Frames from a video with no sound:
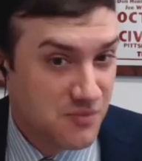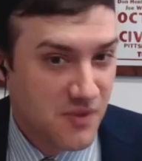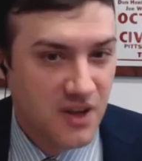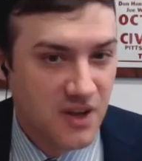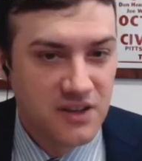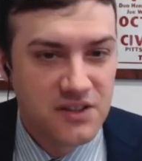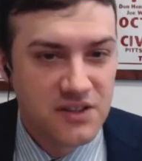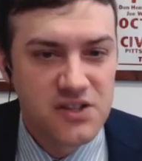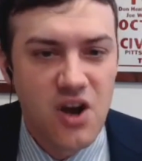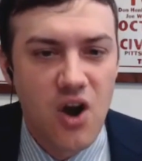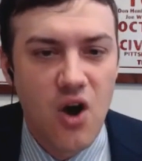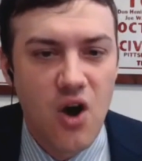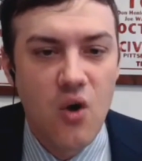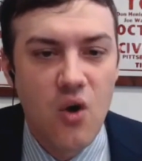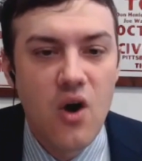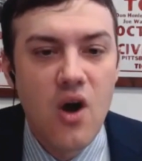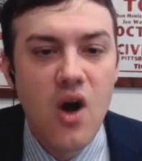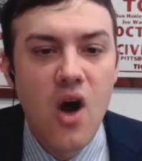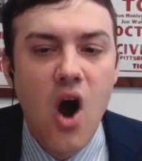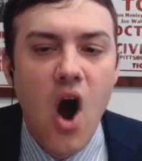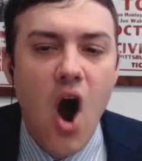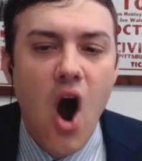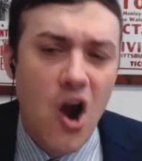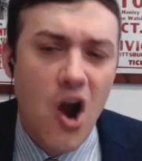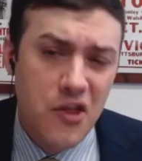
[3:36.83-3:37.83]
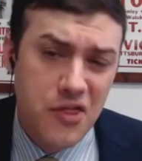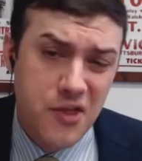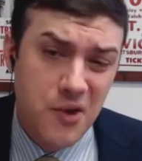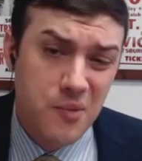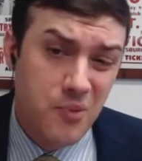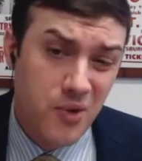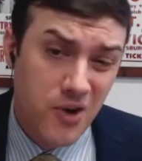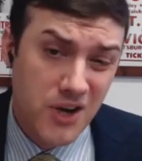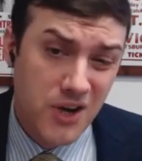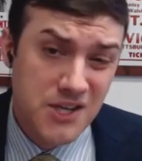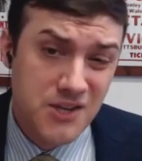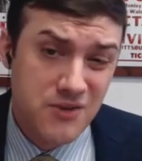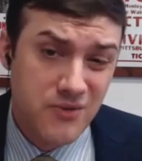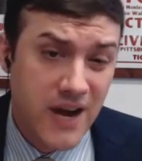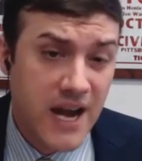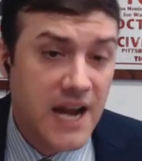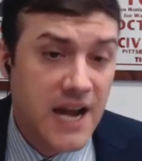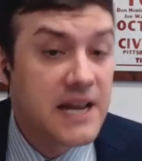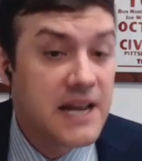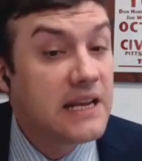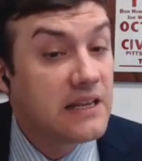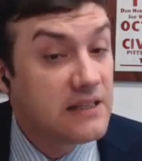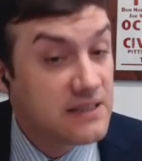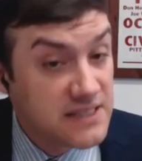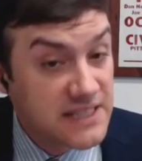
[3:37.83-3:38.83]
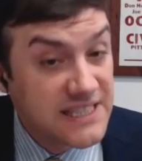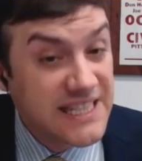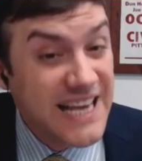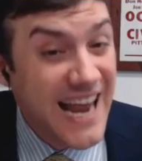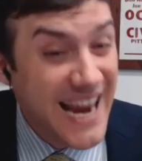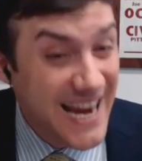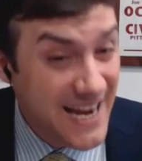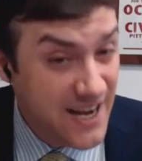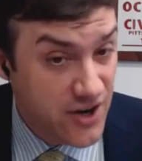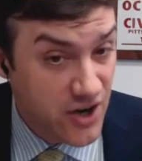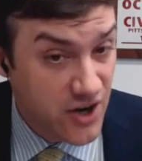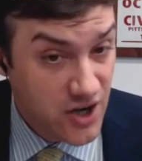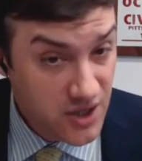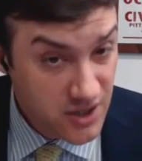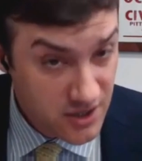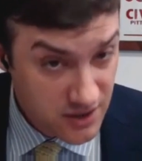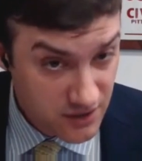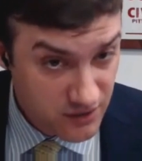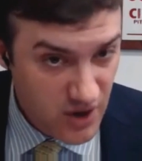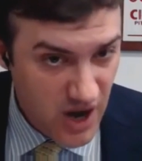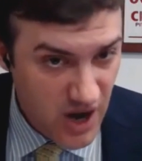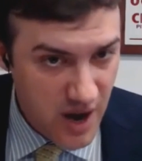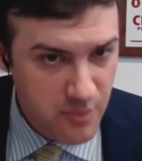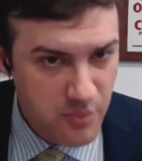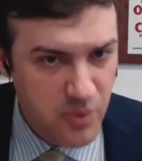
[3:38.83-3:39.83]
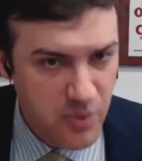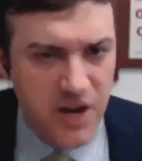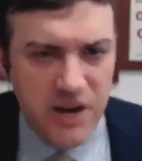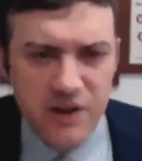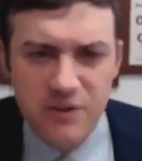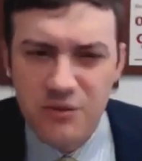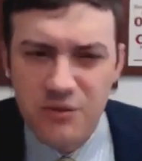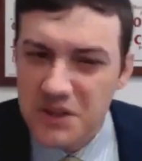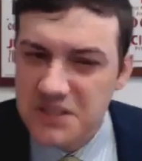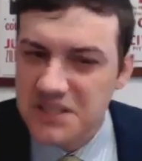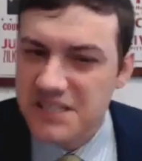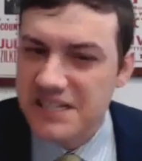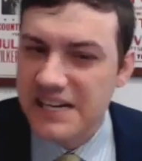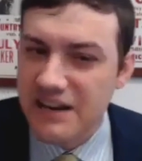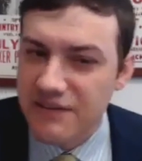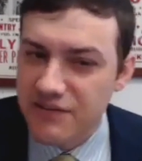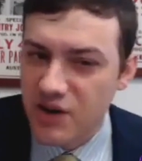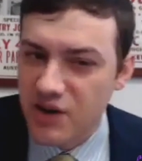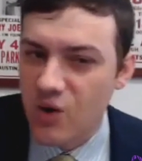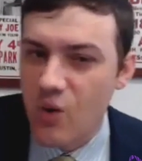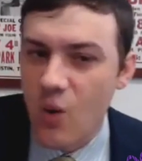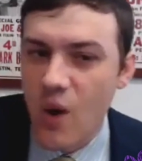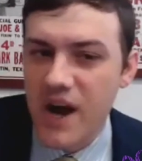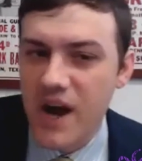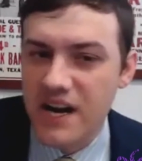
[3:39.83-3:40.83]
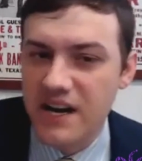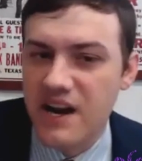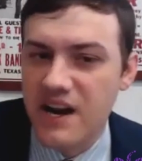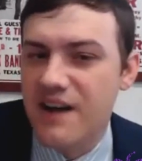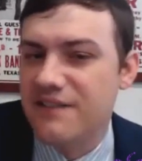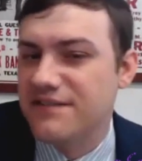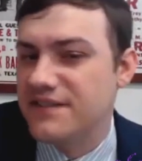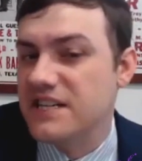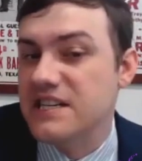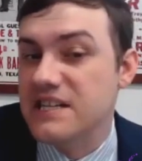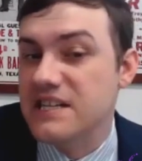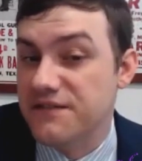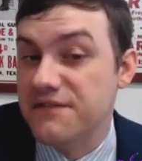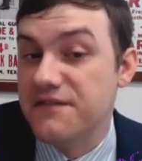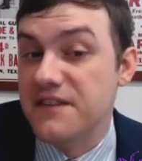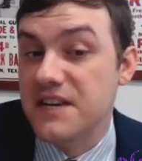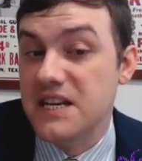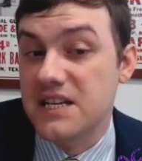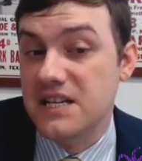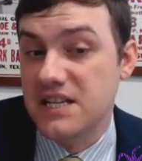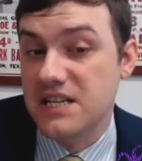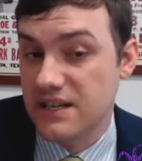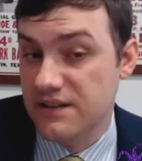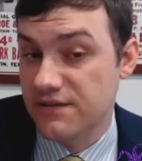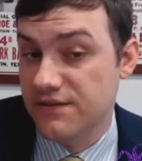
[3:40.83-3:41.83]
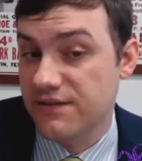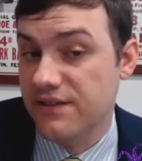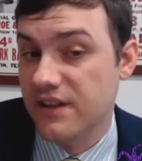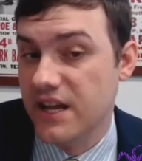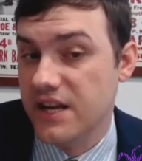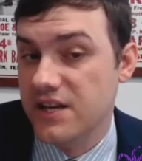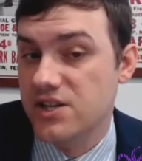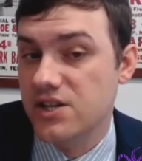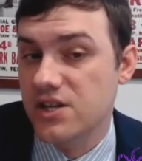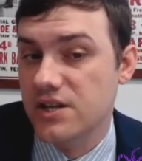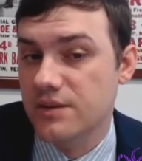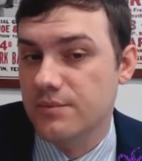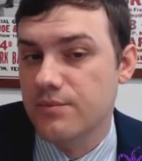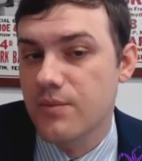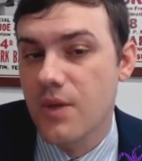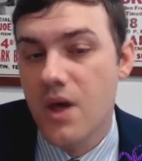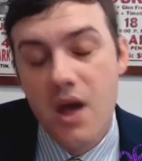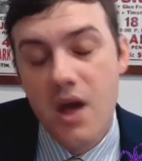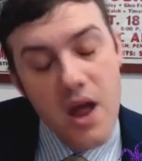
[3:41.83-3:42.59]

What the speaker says: So Arthur Burns ran things tighter, right? But it wasn't ever quite enough to defeat the inflation.